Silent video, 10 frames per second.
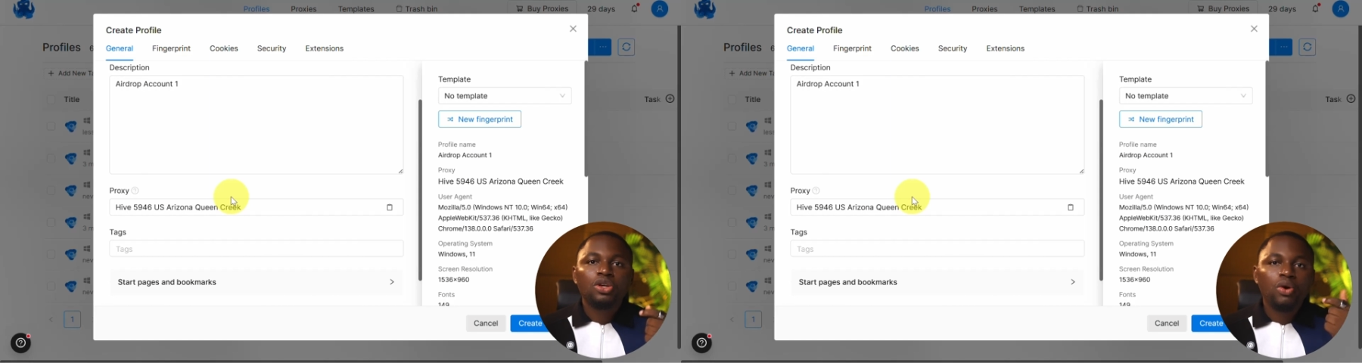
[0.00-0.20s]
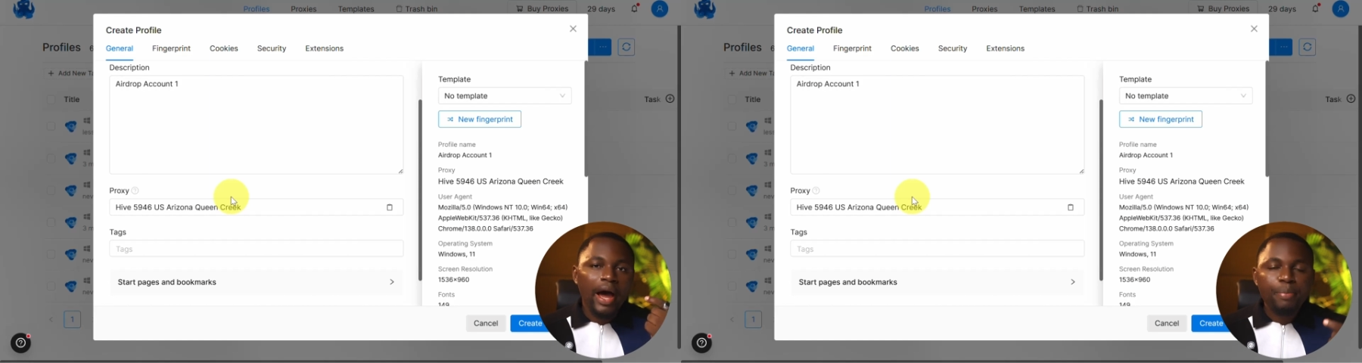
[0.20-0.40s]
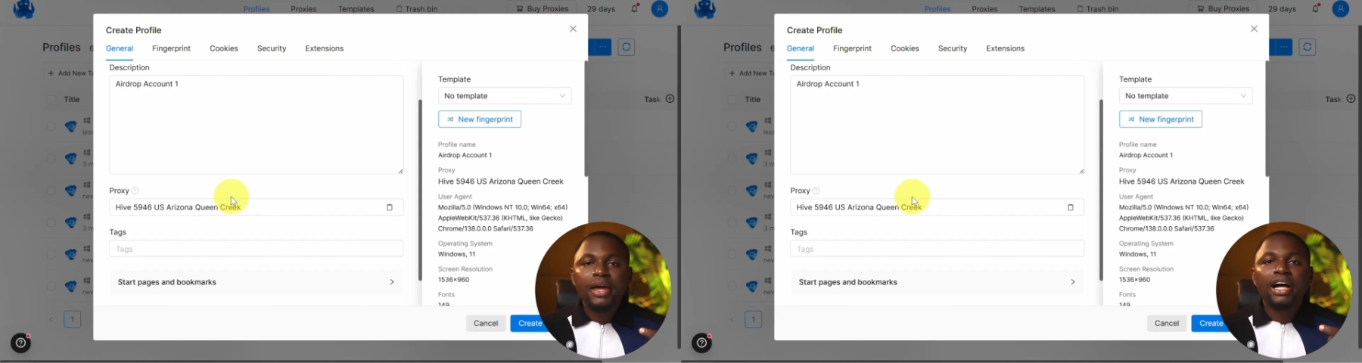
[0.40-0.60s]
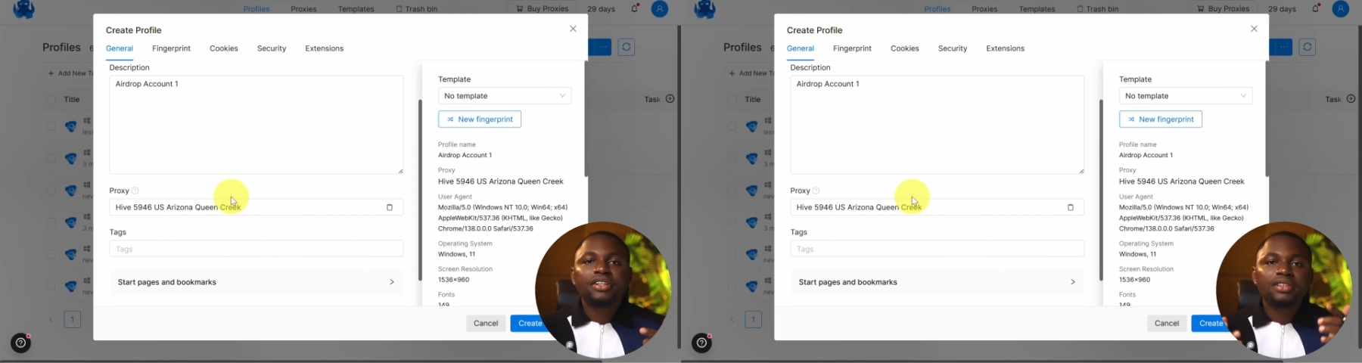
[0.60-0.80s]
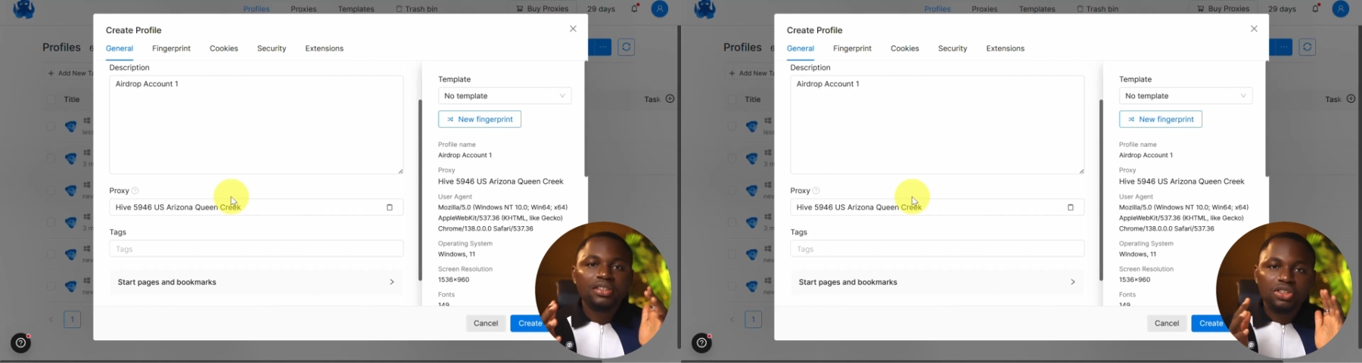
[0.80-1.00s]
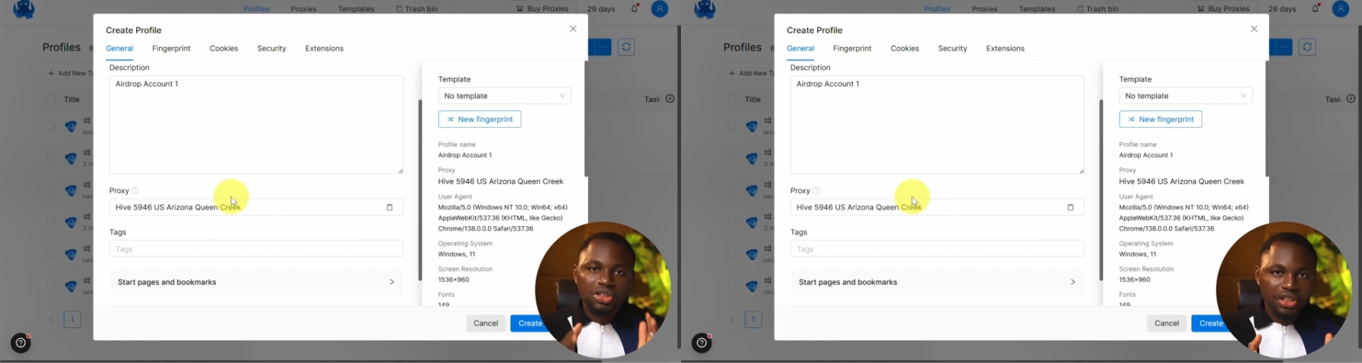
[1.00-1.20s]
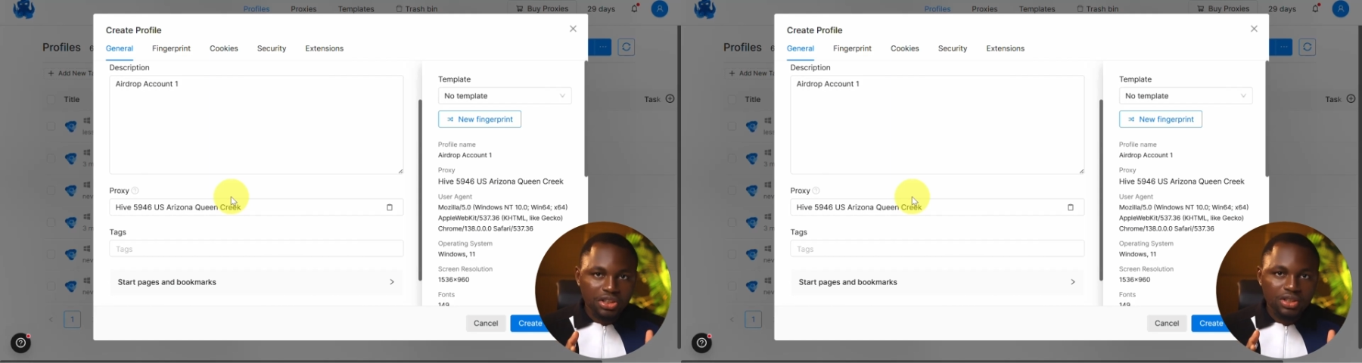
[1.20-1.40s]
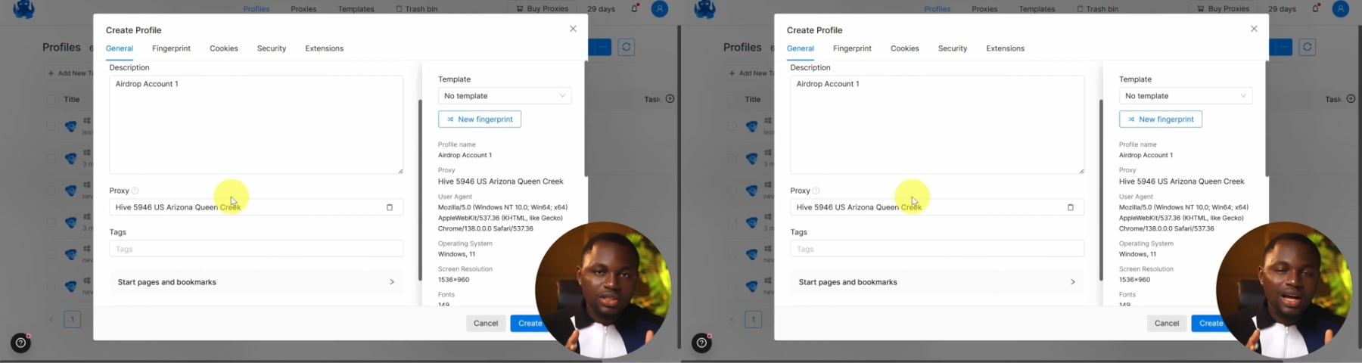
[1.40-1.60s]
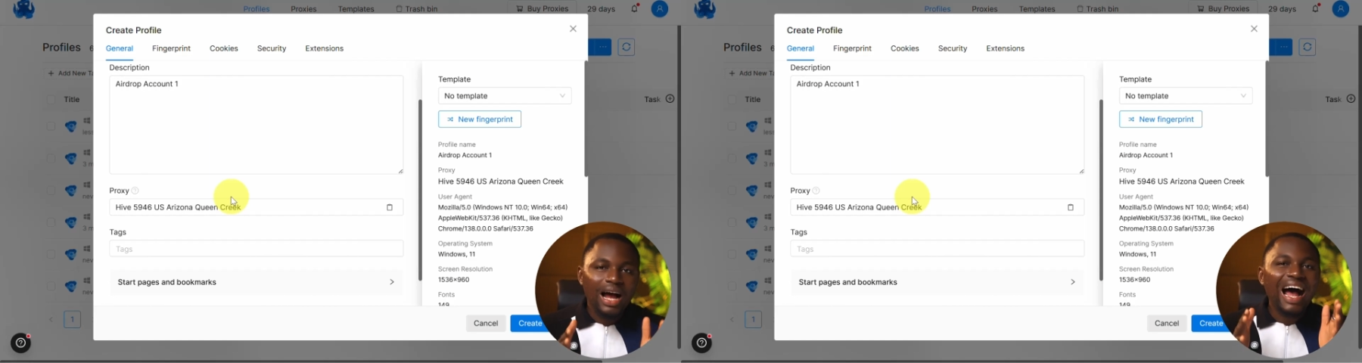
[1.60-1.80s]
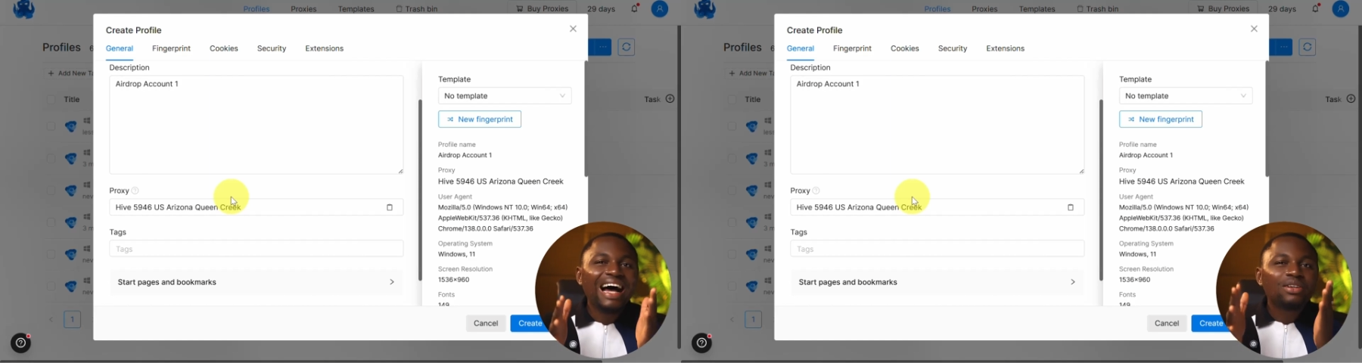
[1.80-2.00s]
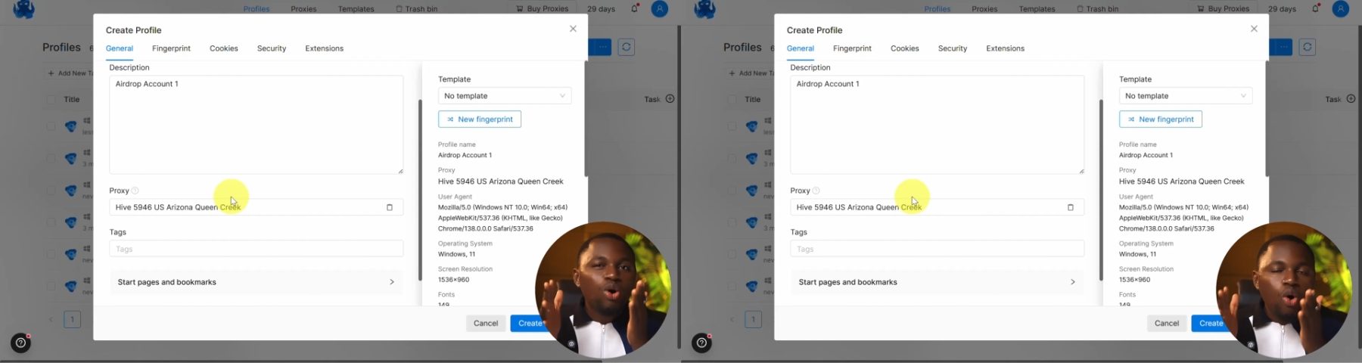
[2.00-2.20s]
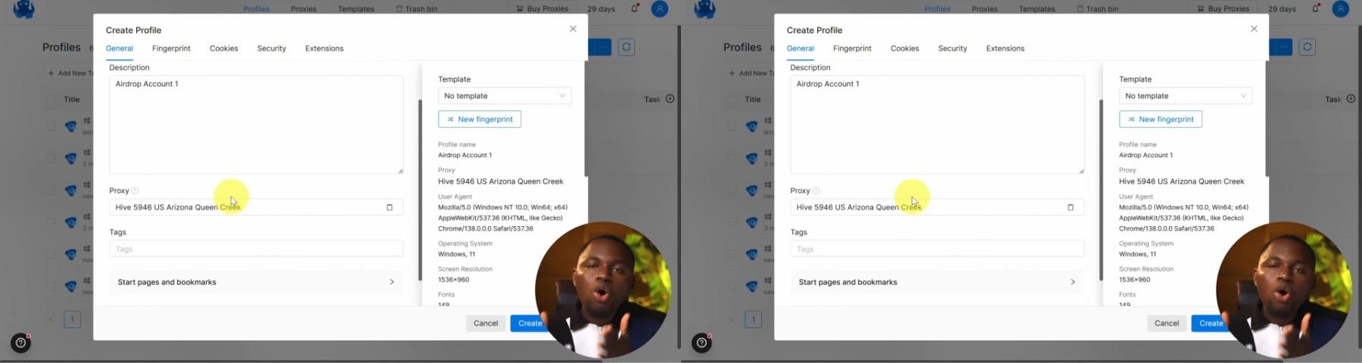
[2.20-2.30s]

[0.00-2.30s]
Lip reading: your IP address is changed and